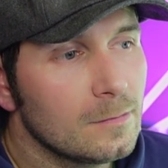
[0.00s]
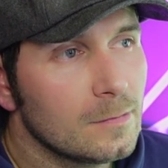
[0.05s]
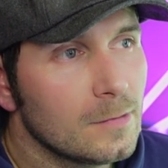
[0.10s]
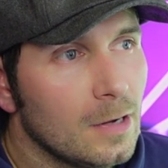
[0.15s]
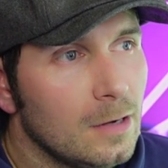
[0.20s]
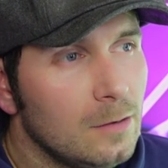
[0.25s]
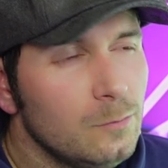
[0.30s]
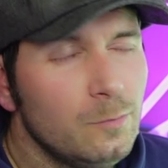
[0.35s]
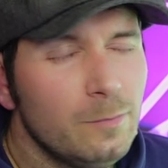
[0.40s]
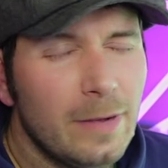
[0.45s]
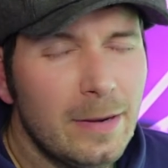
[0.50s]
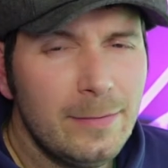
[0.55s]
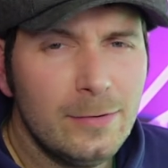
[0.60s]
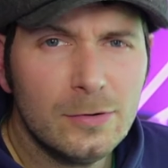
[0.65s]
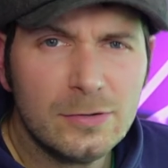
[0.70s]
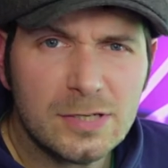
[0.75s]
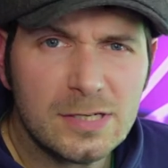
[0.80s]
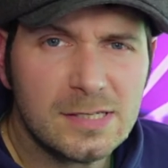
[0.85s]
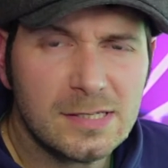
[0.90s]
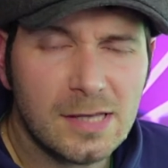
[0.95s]
maybe
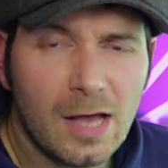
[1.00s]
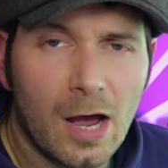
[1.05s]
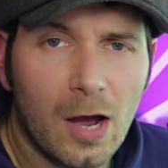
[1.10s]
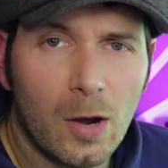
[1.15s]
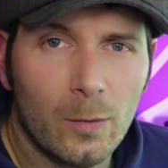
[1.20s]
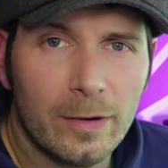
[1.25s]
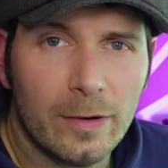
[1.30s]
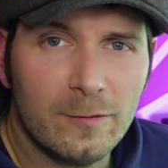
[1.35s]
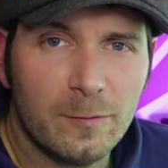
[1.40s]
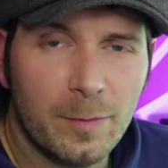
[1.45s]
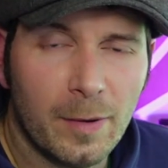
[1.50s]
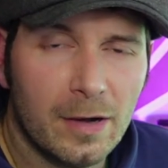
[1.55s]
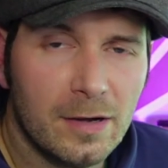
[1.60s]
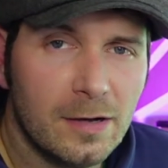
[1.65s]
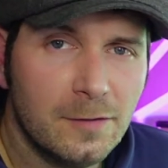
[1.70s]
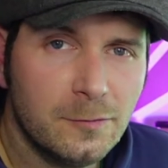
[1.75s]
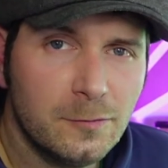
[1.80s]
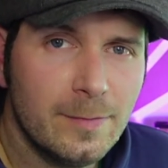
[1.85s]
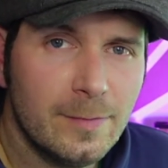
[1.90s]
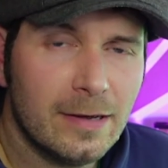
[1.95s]
not to start with, but
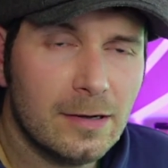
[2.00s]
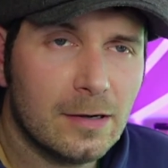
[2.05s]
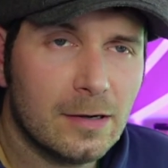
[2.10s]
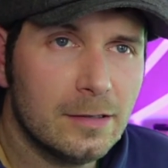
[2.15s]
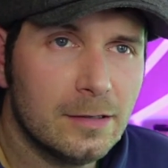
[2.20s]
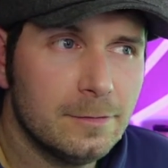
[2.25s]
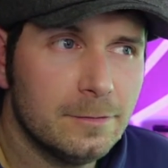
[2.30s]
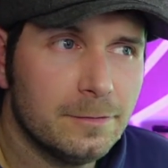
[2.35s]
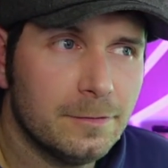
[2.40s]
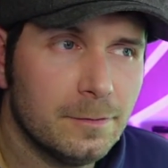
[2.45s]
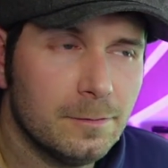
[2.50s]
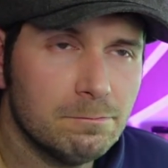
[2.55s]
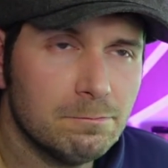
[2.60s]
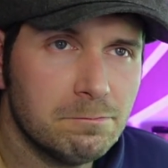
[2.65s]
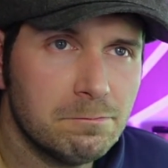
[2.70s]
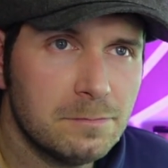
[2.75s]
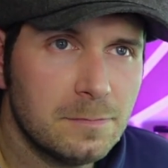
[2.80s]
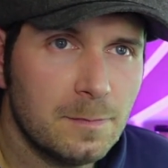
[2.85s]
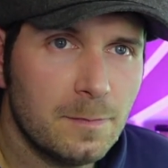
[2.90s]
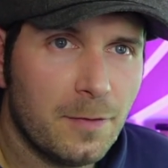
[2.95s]
after about kind of
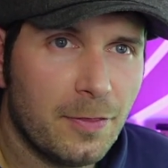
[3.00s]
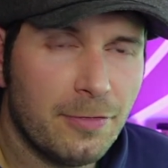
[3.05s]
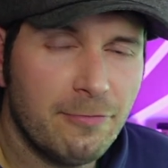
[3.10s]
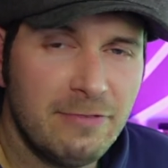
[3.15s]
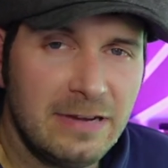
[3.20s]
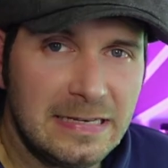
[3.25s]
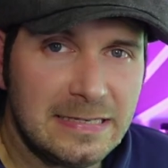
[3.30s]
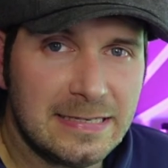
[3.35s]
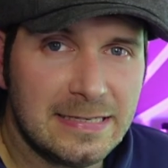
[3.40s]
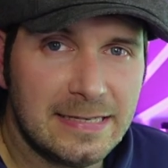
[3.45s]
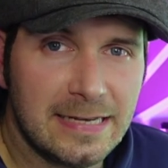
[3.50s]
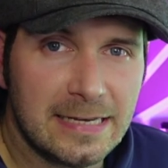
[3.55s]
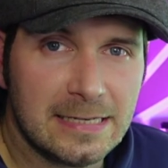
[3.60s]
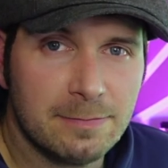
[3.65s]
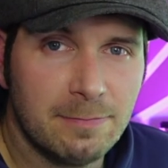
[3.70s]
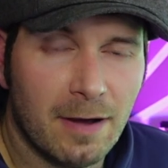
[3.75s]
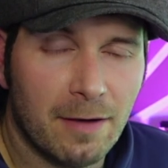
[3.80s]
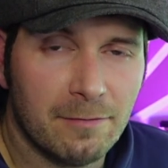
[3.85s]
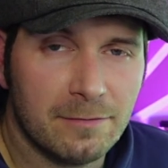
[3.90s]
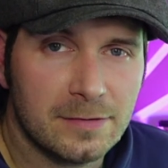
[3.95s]
3 to 6
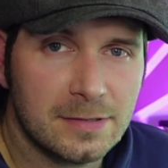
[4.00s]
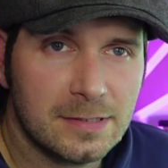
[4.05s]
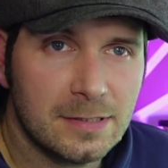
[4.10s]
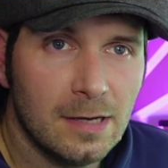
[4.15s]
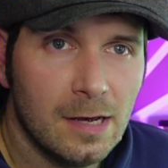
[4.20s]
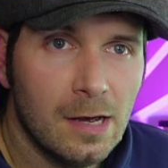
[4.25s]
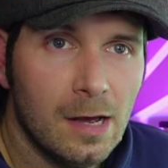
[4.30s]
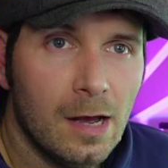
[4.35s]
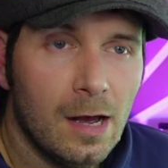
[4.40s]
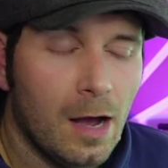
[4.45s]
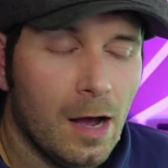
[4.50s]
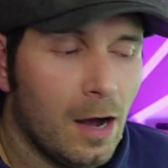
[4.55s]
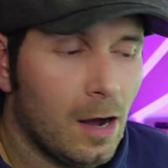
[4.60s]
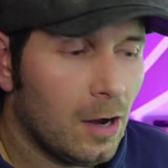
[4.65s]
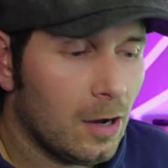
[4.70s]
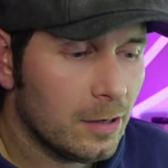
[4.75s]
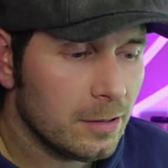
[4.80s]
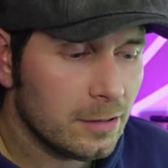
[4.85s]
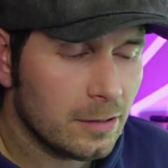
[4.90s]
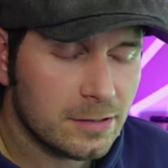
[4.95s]
months,
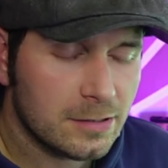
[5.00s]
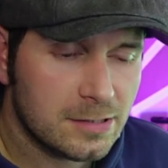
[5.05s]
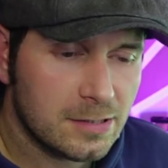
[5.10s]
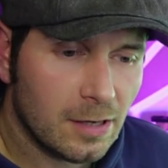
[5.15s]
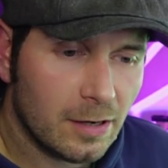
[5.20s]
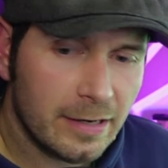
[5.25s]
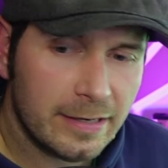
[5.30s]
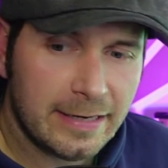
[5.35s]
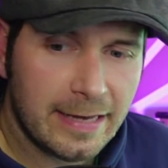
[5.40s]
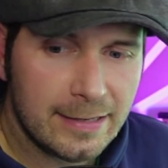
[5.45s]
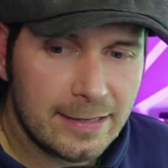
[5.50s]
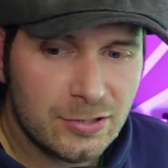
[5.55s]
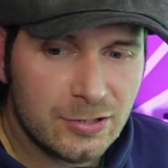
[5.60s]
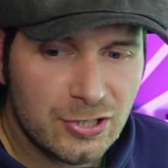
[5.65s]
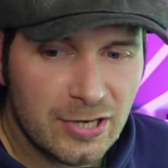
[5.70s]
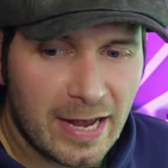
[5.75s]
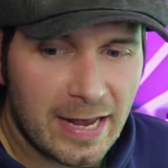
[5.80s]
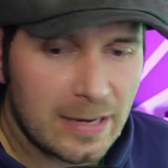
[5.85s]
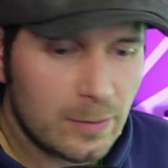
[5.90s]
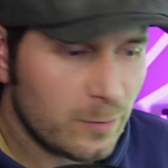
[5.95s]
I started getting
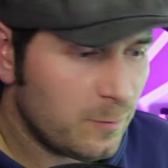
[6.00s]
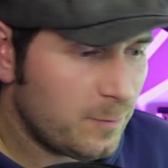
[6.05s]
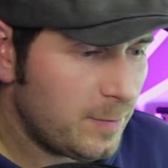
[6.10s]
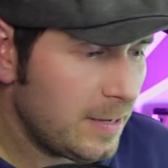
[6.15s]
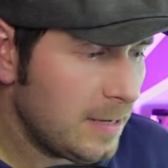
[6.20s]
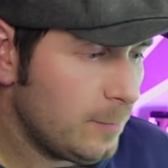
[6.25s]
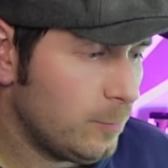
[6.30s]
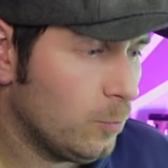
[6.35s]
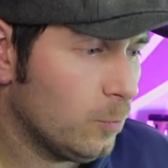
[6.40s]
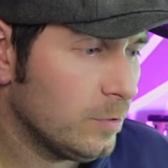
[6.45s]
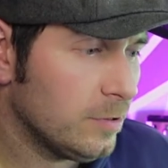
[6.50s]
chatty with people.